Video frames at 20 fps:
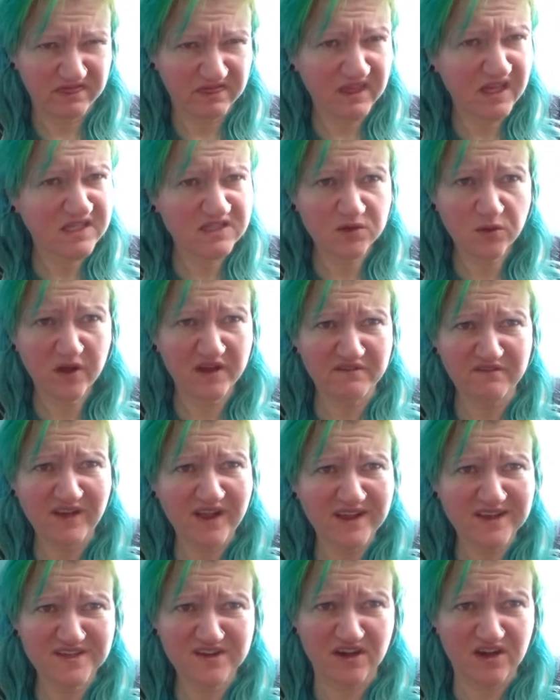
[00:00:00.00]
That's quite a
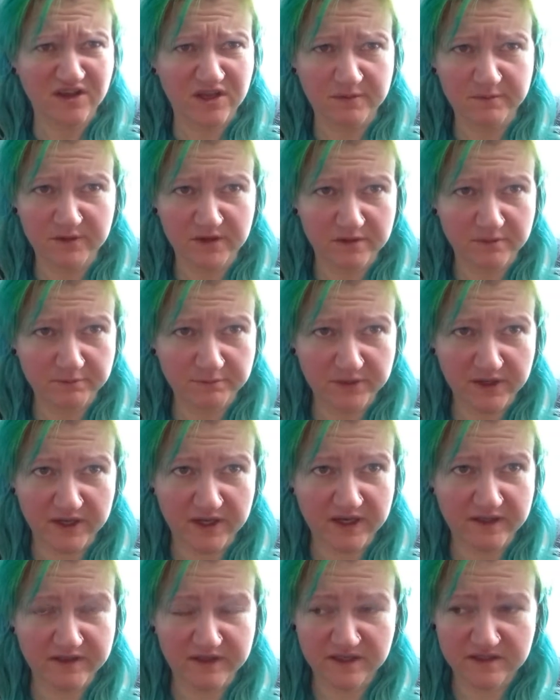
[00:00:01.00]
valid argument, but
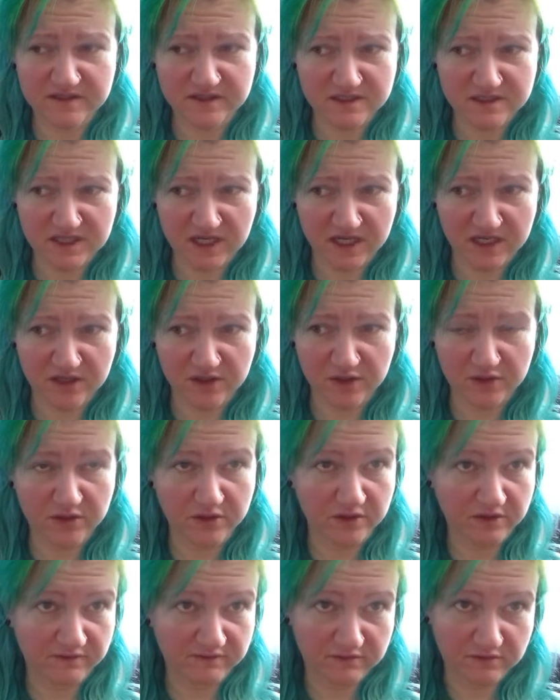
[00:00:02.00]
at the end of the day, you know,
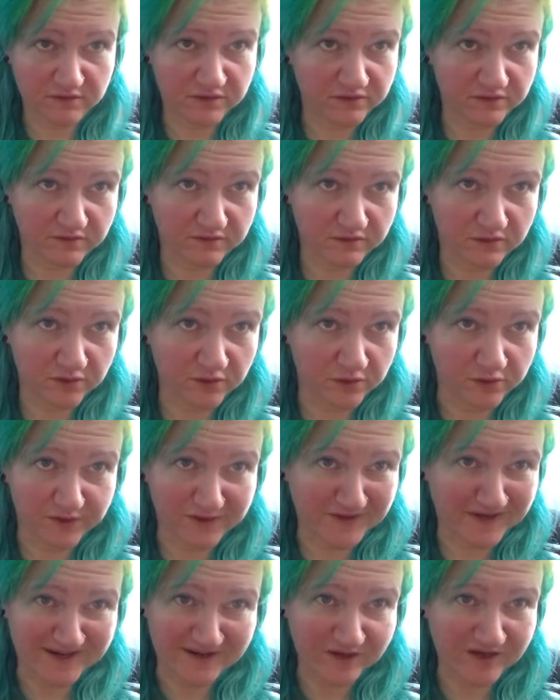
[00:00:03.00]
who can afford all
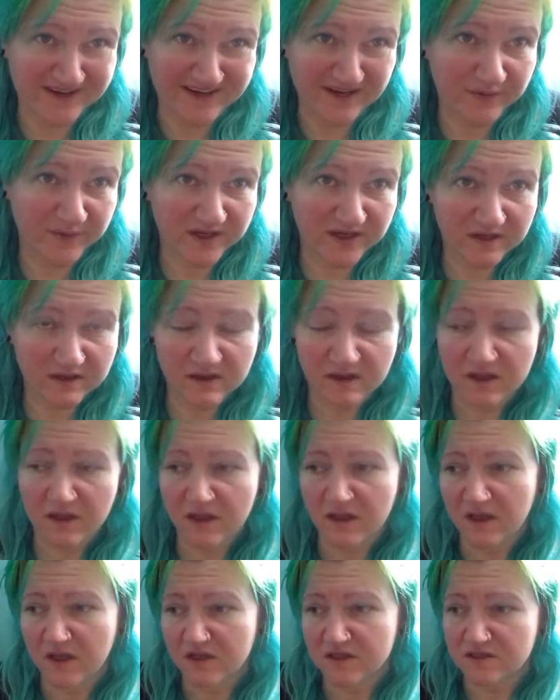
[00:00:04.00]
organic anyway?
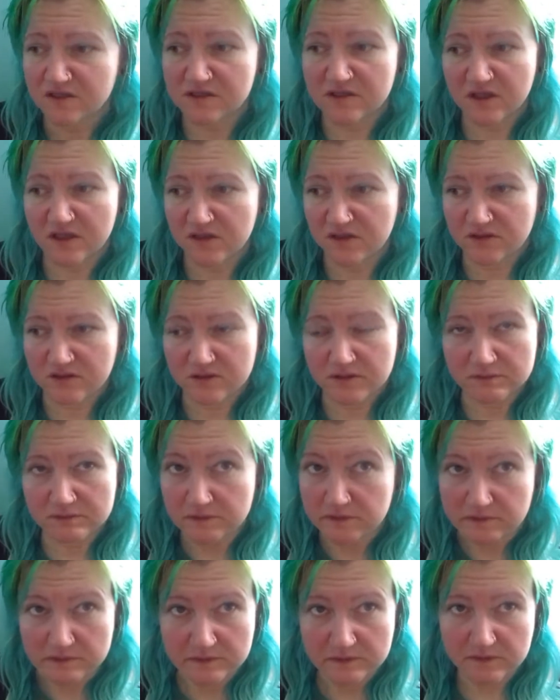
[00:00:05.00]
So,
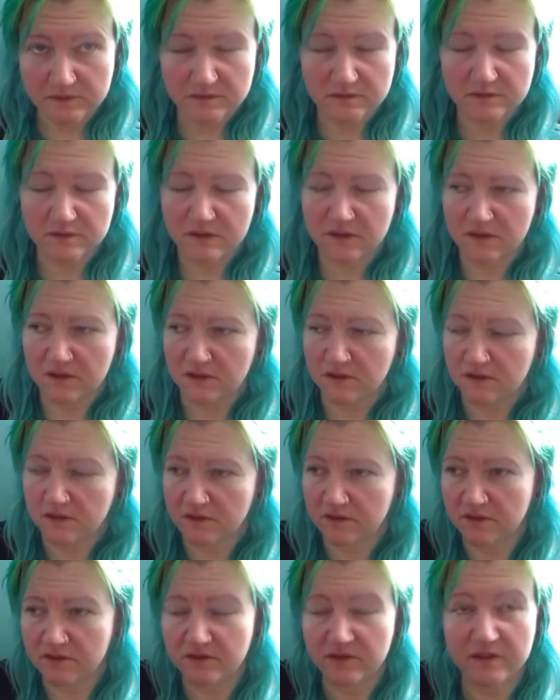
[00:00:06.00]

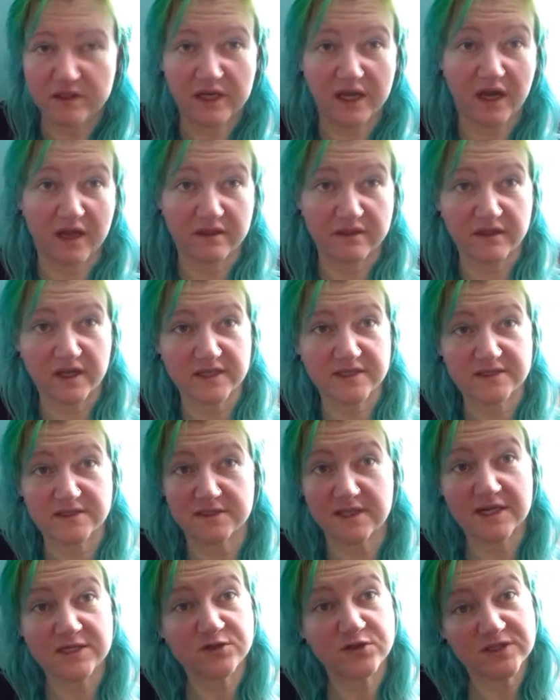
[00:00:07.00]
yeah,
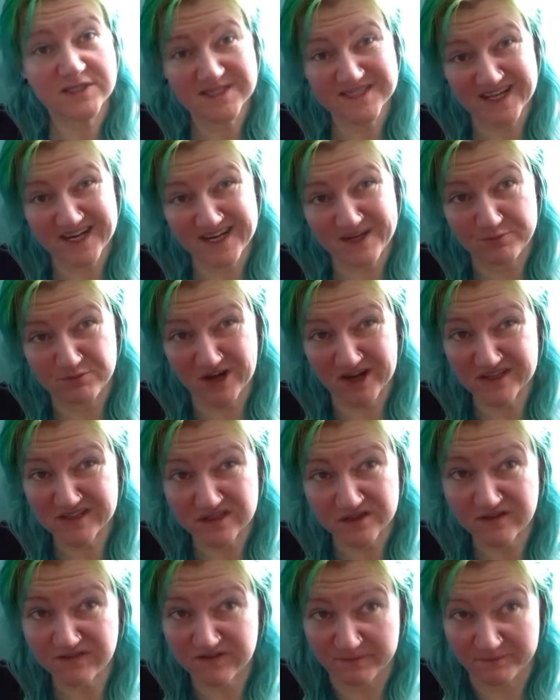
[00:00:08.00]
that's not exactly
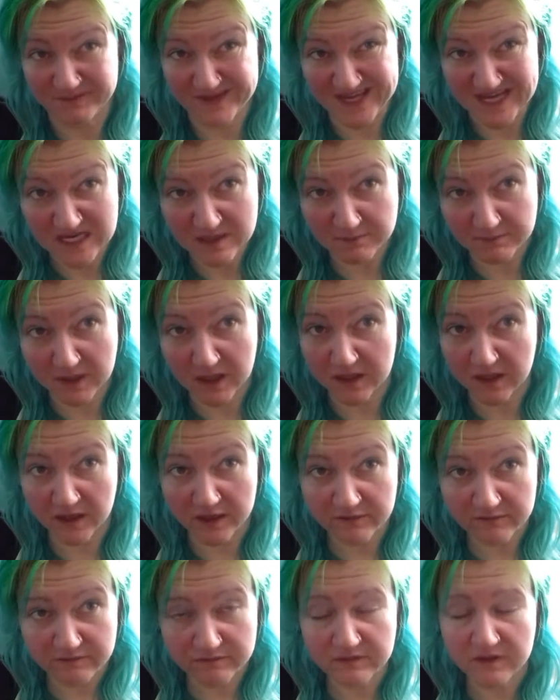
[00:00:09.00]
practical for me in my
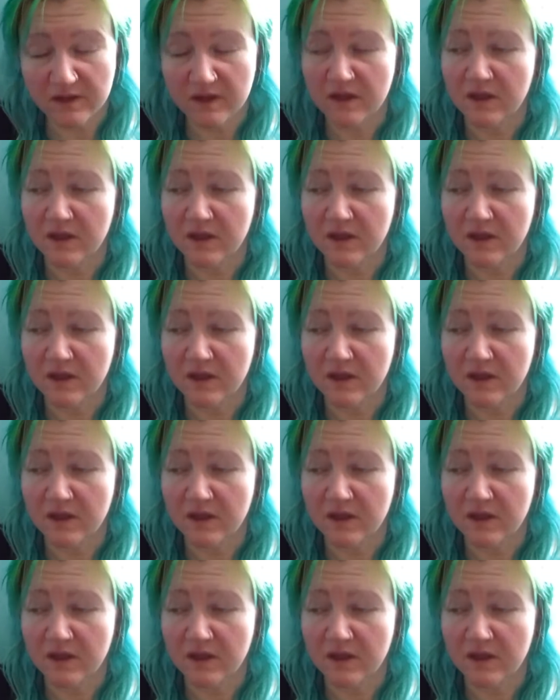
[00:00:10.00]
life.